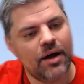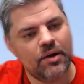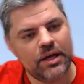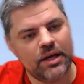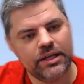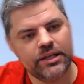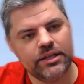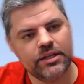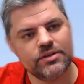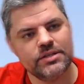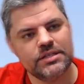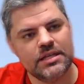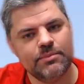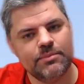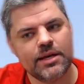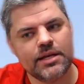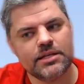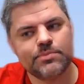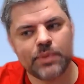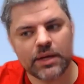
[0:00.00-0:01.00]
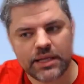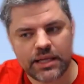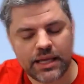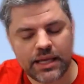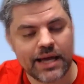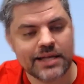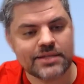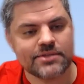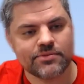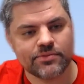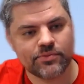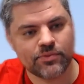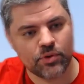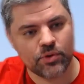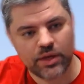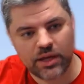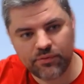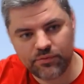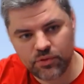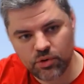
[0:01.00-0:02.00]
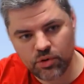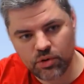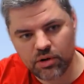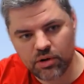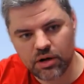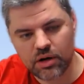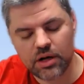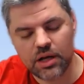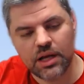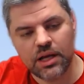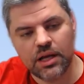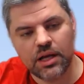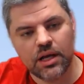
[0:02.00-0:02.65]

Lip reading: in those emails, but yes, if your